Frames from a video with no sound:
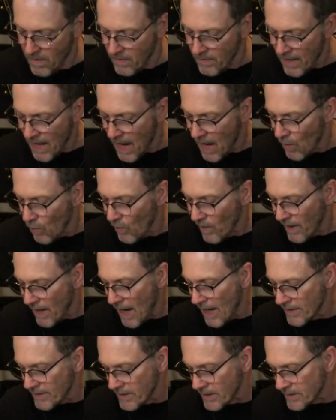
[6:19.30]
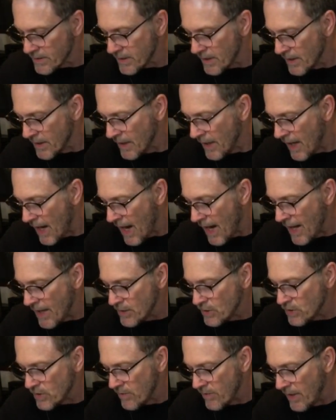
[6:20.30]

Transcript: Now when I disengage